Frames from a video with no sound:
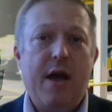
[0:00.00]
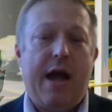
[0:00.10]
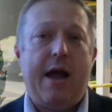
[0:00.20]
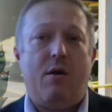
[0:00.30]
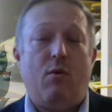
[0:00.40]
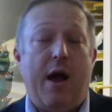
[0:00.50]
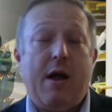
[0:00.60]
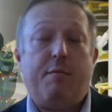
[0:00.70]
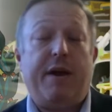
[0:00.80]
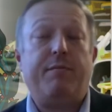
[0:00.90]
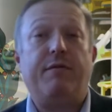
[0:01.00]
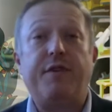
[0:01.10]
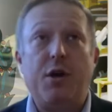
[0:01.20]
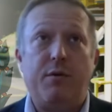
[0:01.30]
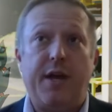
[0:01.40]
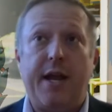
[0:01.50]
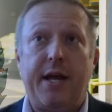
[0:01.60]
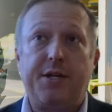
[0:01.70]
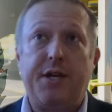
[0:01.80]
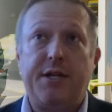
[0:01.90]
how people view the
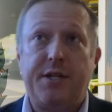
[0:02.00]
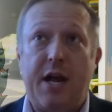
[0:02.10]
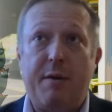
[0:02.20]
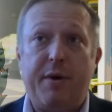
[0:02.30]
NHS and how